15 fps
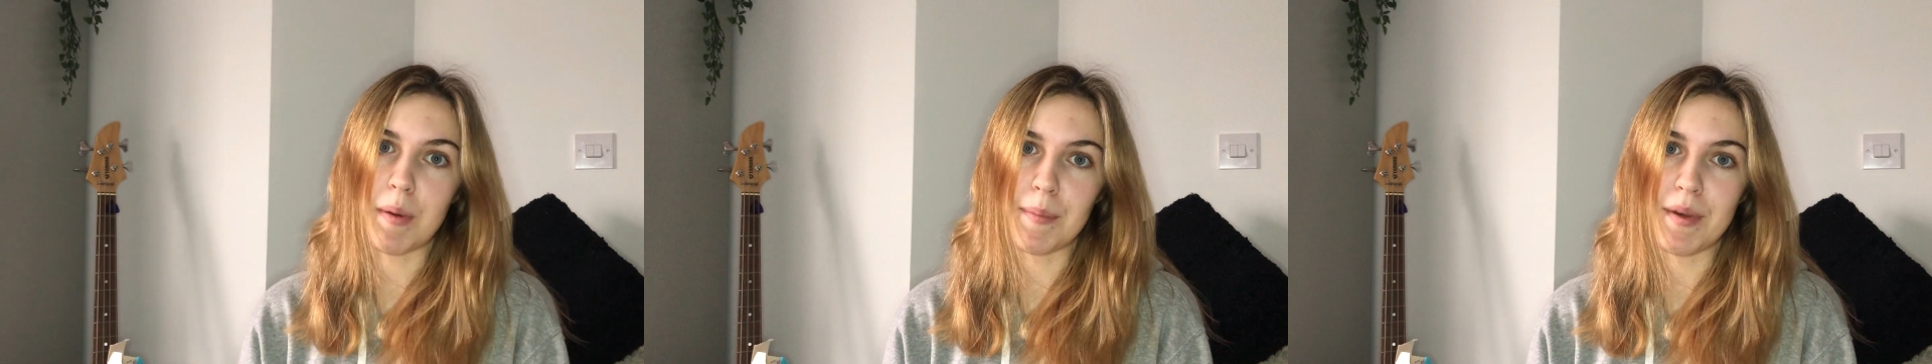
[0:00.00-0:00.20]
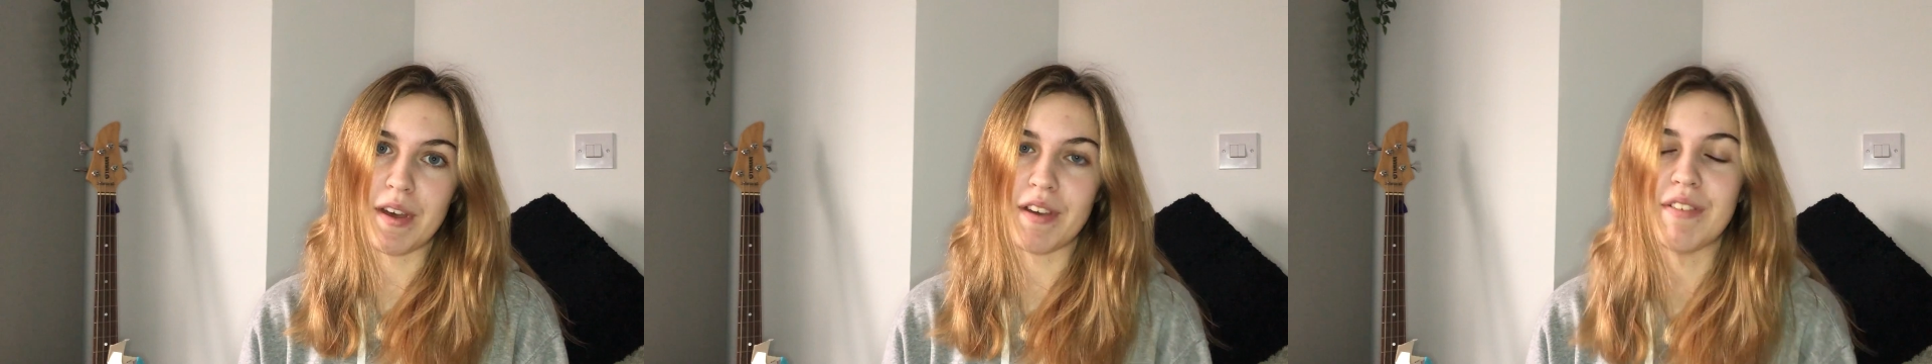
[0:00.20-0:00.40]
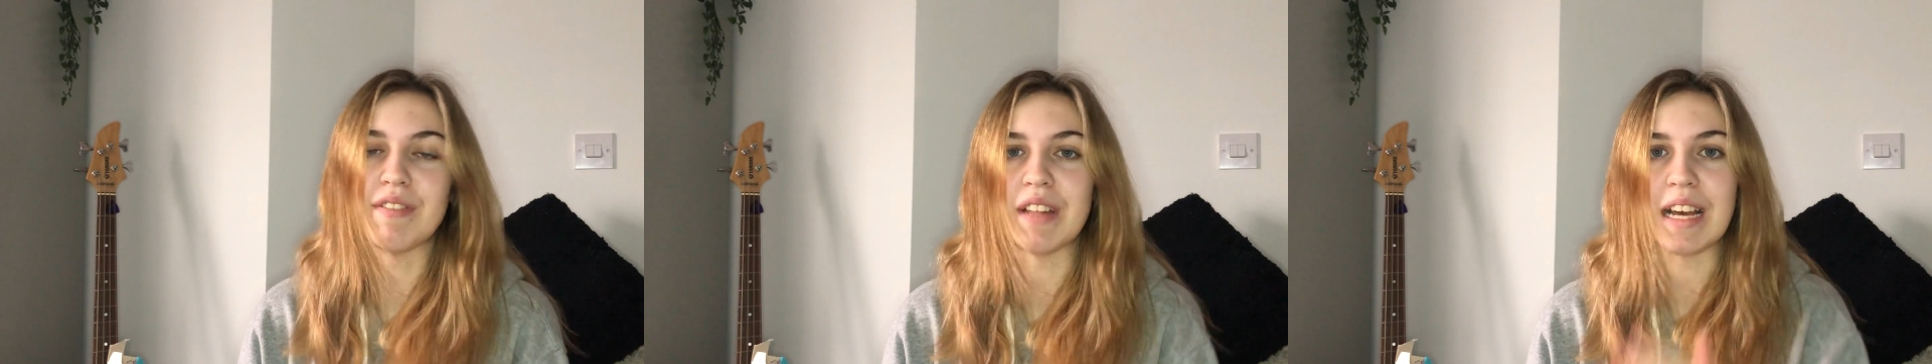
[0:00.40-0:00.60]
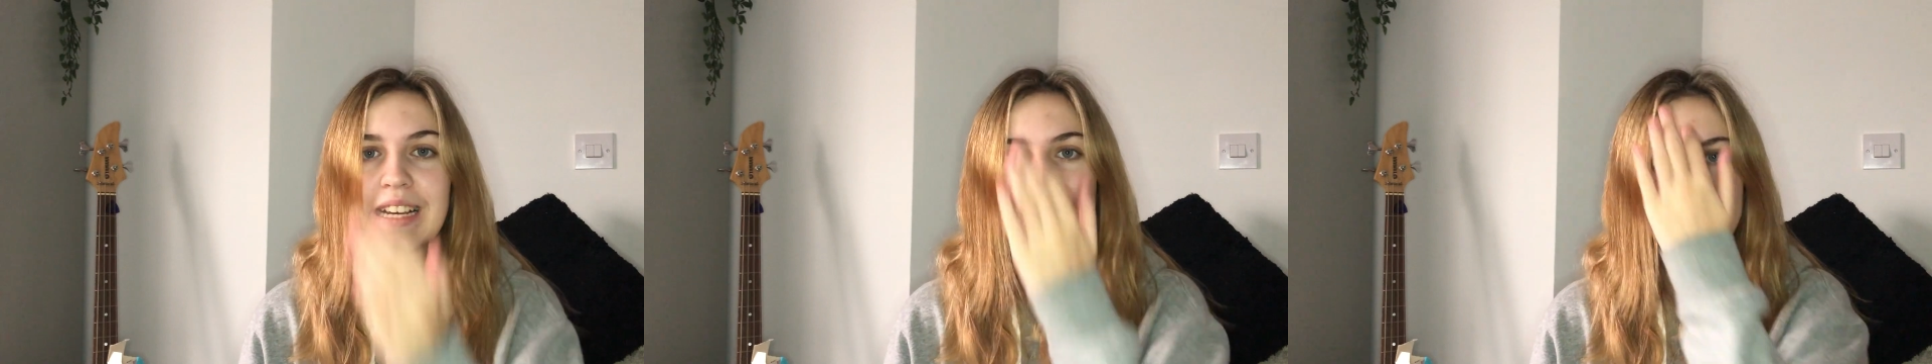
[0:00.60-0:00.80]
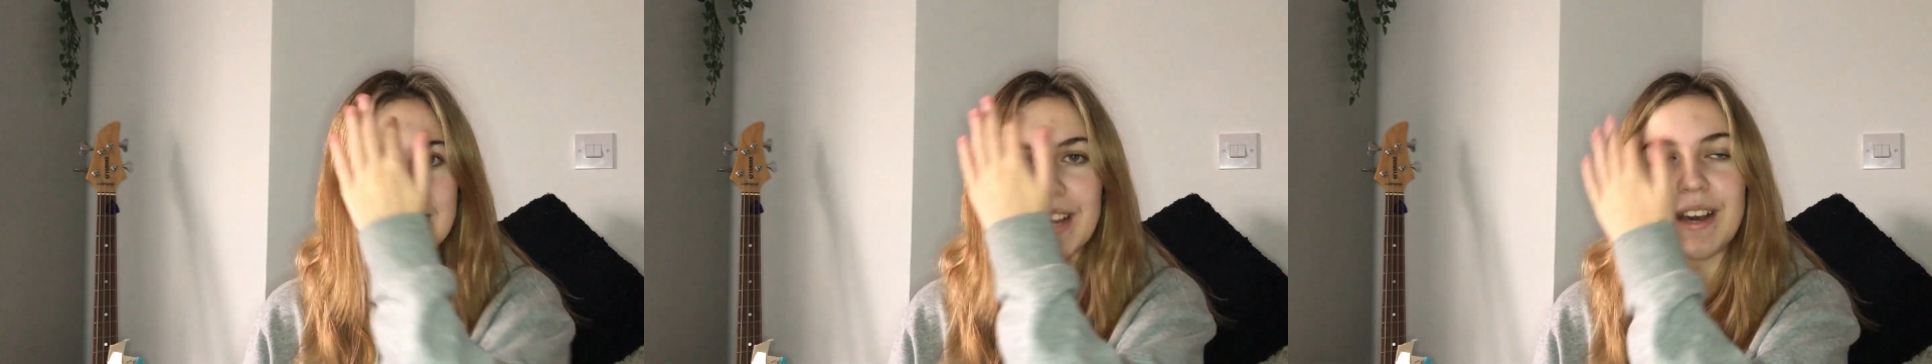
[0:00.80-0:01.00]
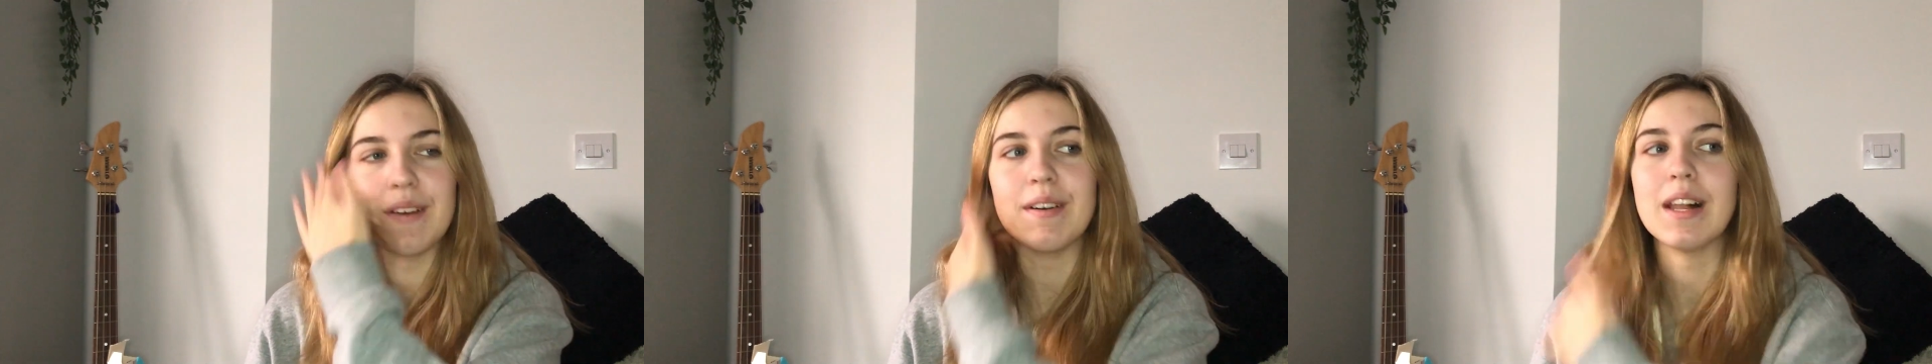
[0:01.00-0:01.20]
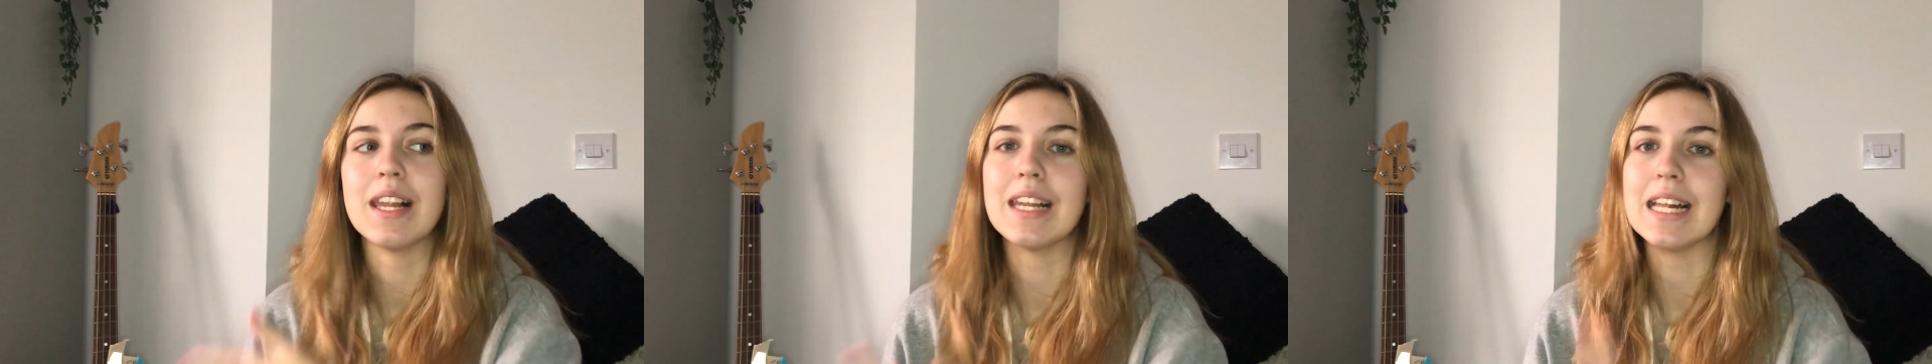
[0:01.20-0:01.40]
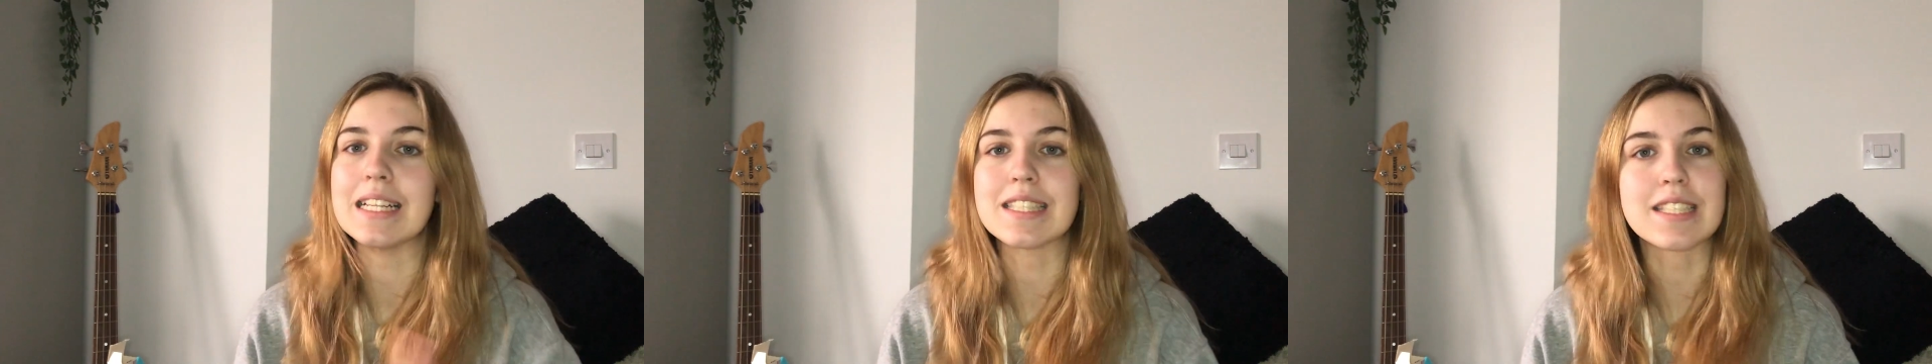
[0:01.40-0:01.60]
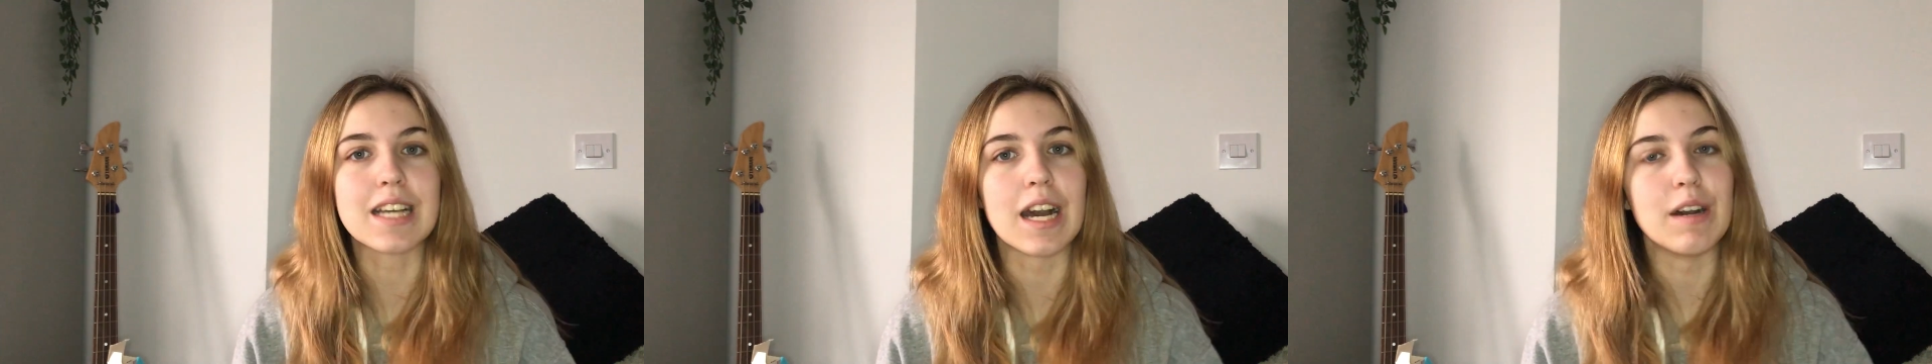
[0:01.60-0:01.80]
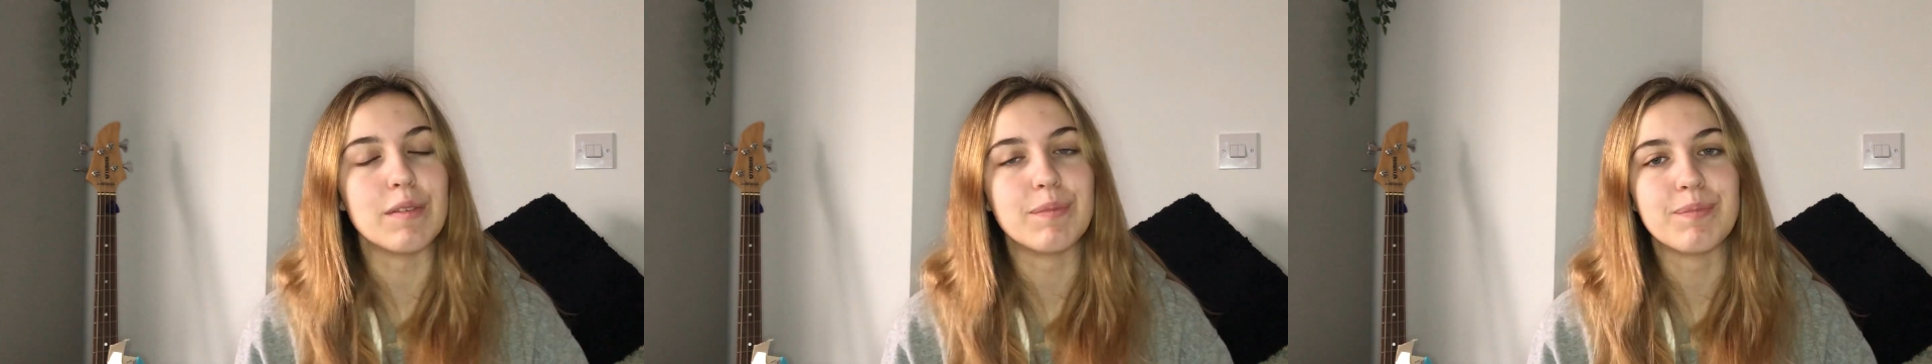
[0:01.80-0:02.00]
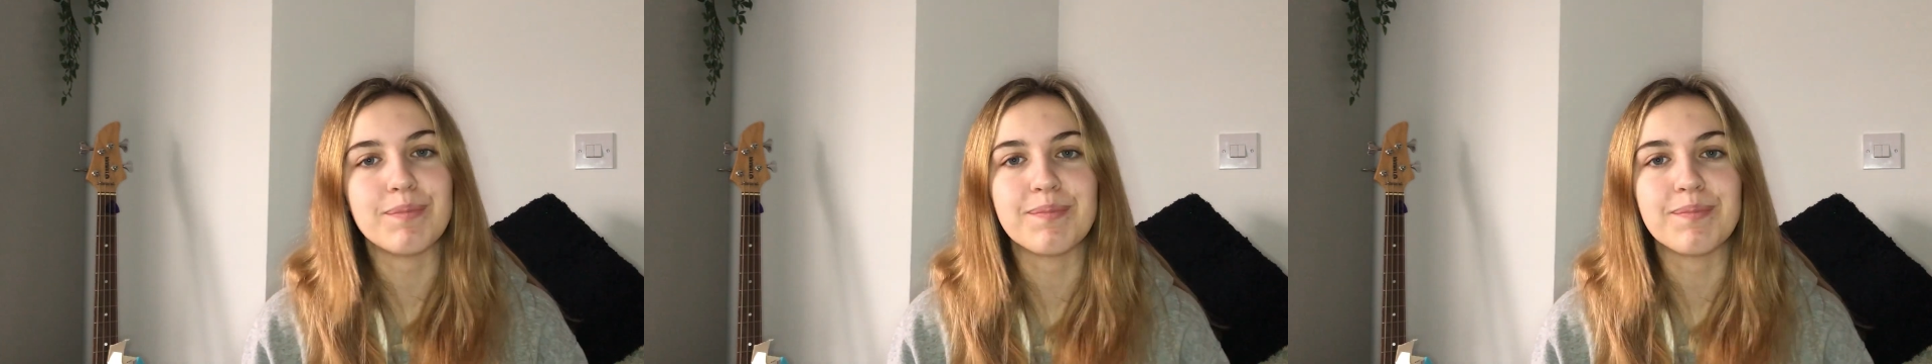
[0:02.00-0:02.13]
birthday. So let's go.